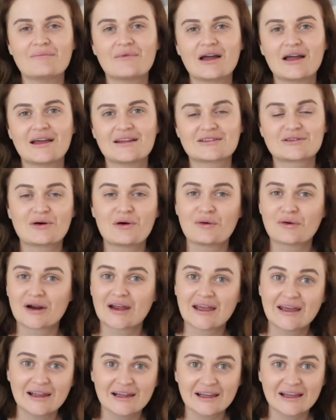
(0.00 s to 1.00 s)
It's called
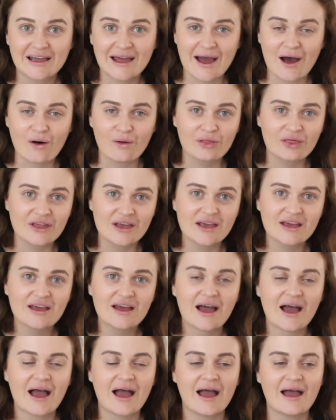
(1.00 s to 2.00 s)
Healing
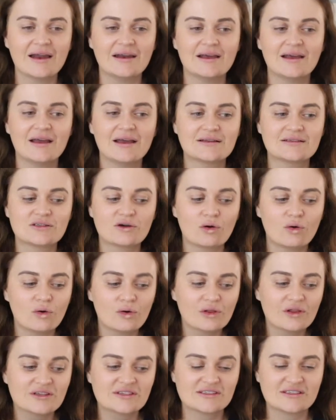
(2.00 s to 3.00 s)
Healthy, and it's
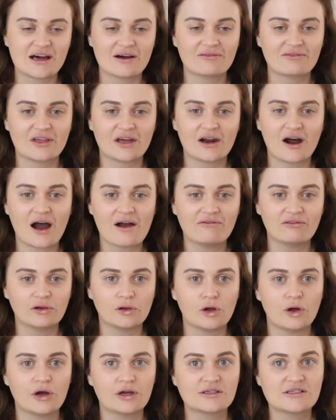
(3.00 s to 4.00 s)
all the stuff that I've
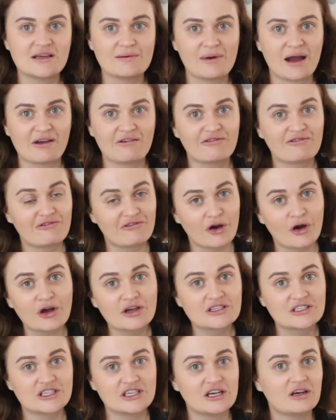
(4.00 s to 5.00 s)
learned in my
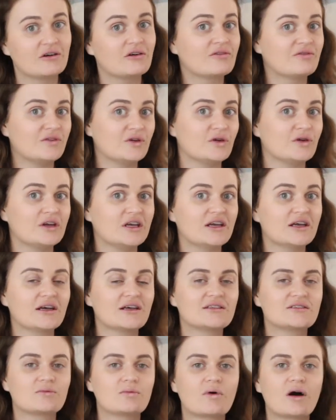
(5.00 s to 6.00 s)
first year of uni,
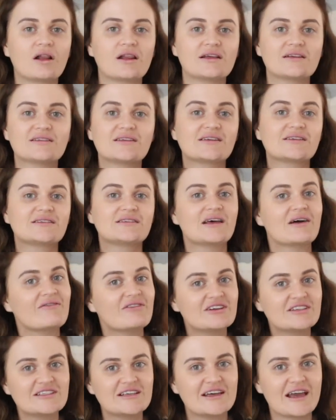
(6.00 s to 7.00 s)
as well as
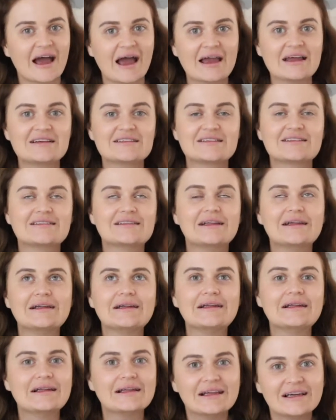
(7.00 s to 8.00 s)
78
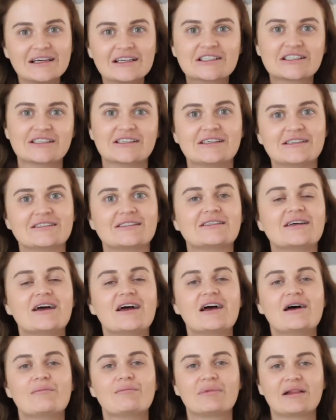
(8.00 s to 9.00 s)
delicious
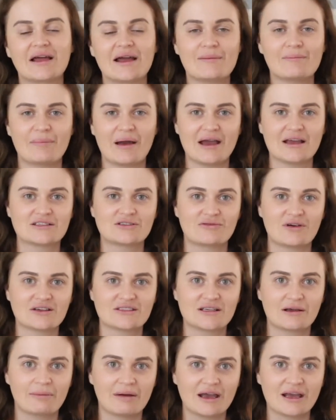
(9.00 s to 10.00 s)
plant-based
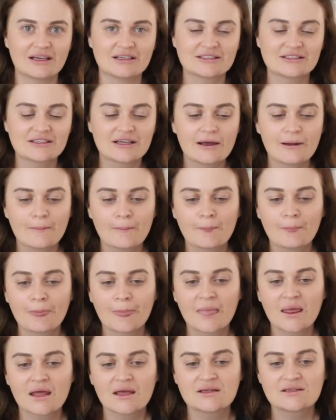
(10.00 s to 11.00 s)
recipes.
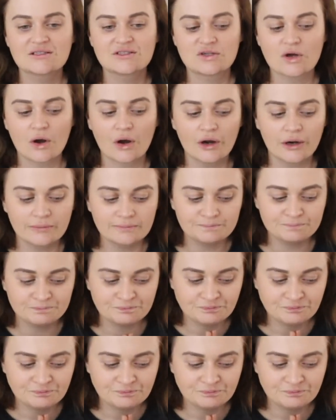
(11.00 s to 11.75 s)
So